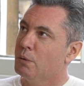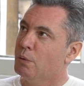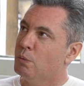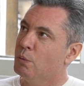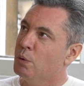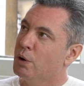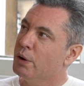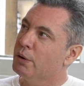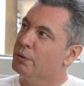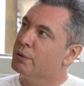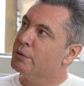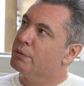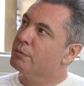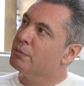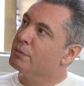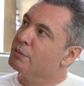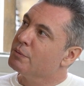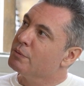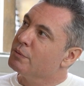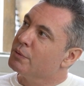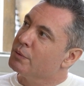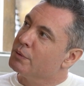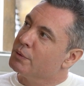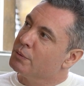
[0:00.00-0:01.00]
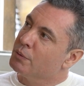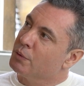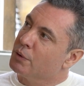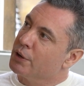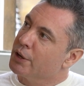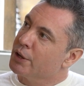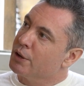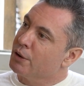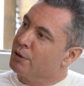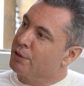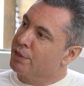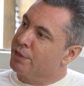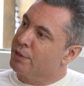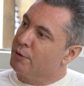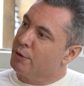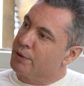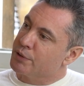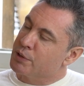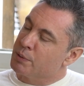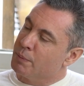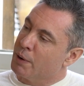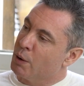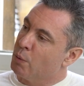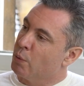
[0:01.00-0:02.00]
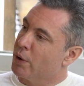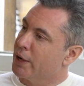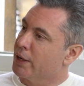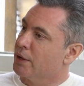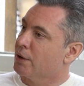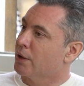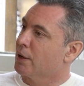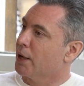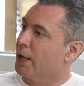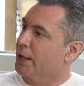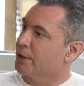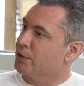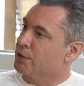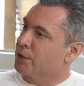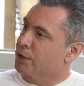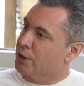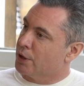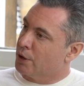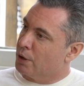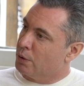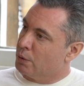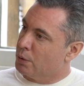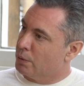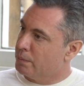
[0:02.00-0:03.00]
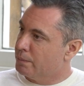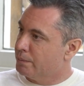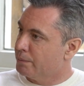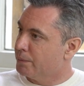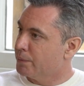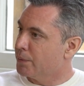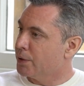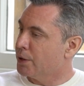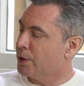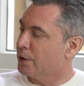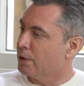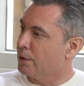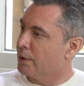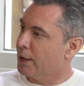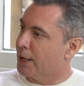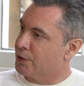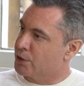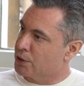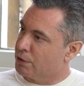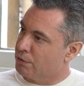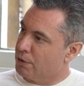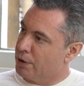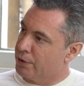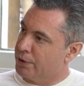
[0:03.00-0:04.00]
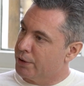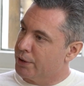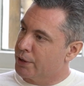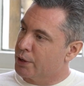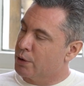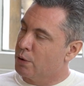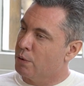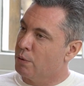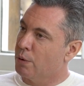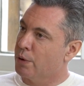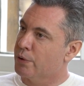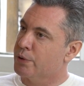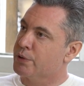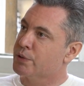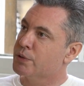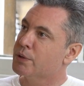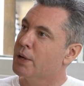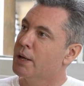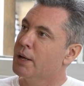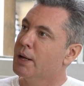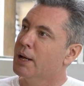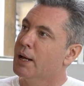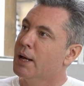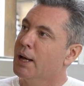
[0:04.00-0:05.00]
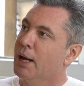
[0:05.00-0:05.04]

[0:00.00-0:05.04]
What are your thoughts about where you'd like to go, later on in the course?